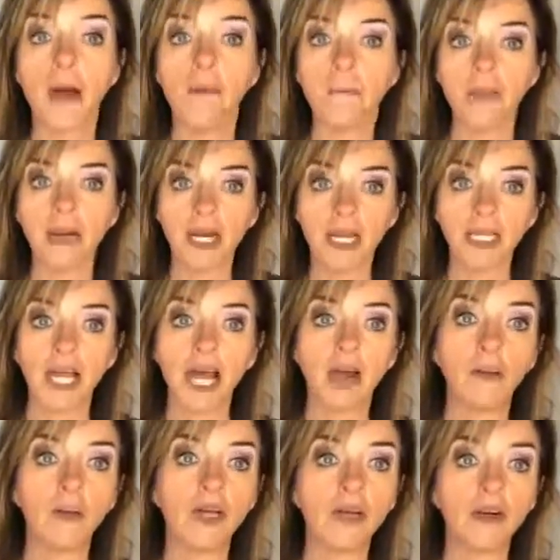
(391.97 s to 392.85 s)
but
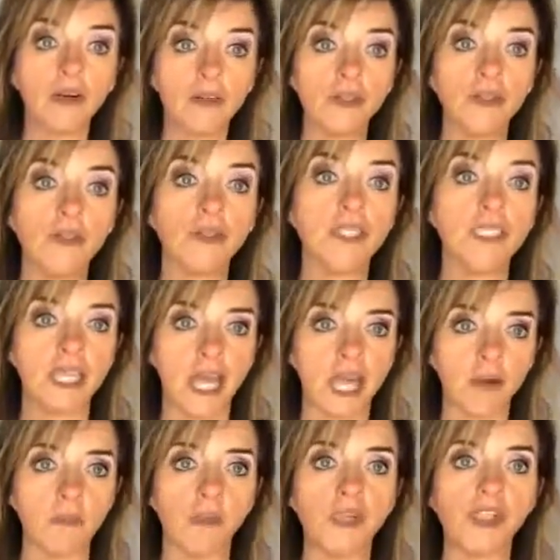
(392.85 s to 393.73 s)
allowing her to
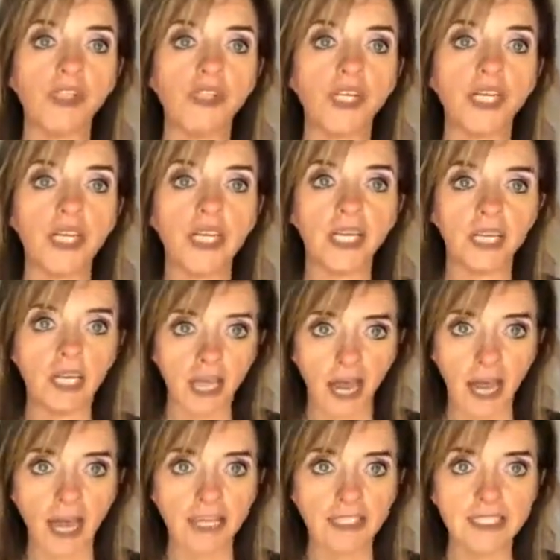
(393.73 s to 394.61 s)
say what she
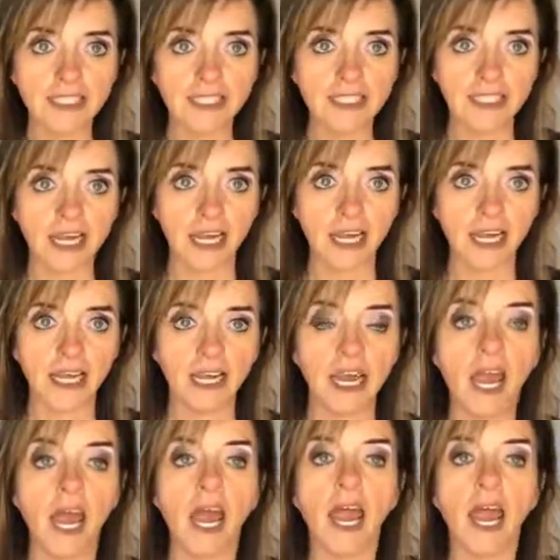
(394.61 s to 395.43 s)
had to say